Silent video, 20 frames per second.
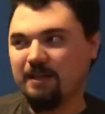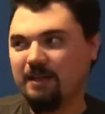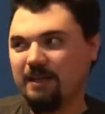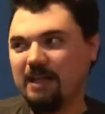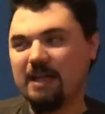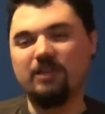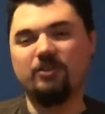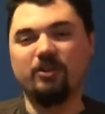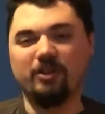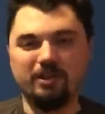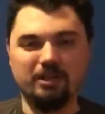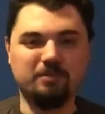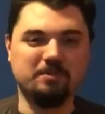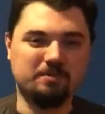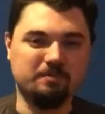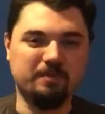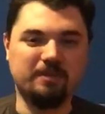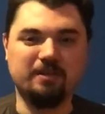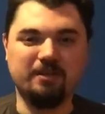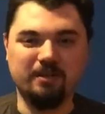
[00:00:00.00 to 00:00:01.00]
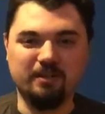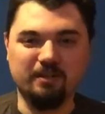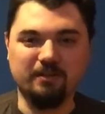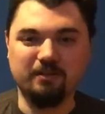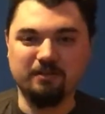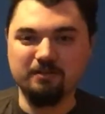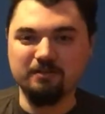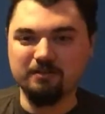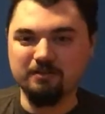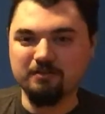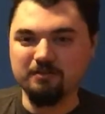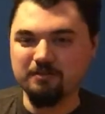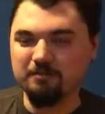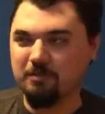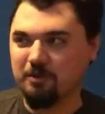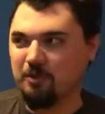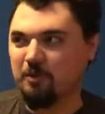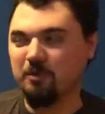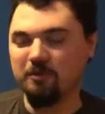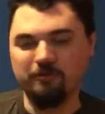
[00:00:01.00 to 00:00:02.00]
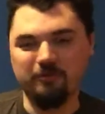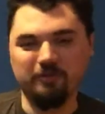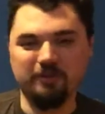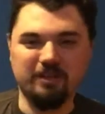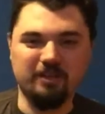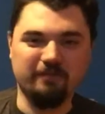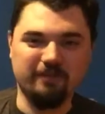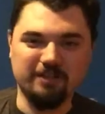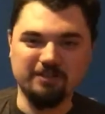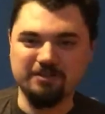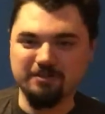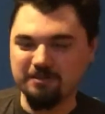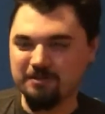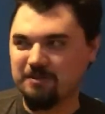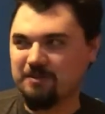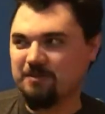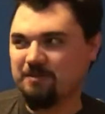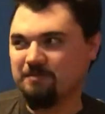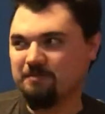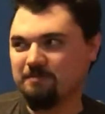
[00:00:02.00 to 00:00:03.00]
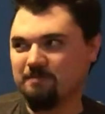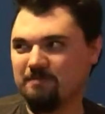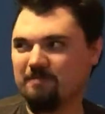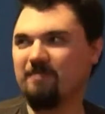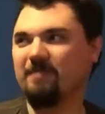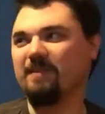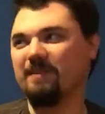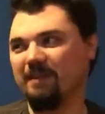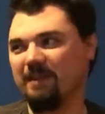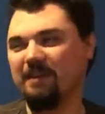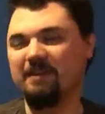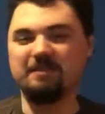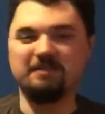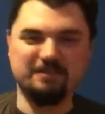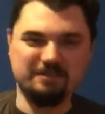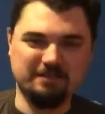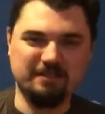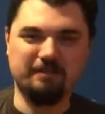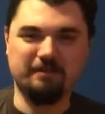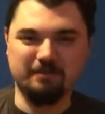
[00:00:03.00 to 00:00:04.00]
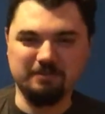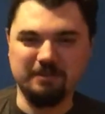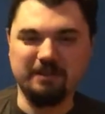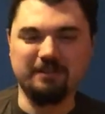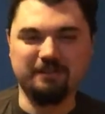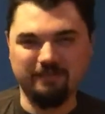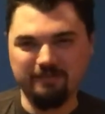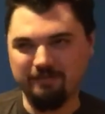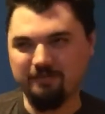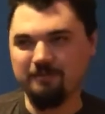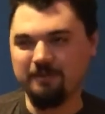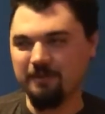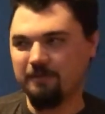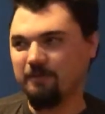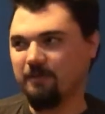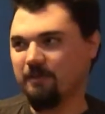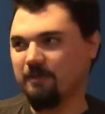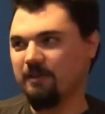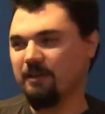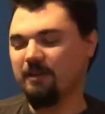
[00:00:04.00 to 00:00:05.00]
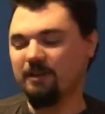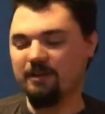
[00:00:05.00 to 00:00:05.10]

he thought he was being recruited for the Avengers. Uh, because Samuel Jackson. Yeah.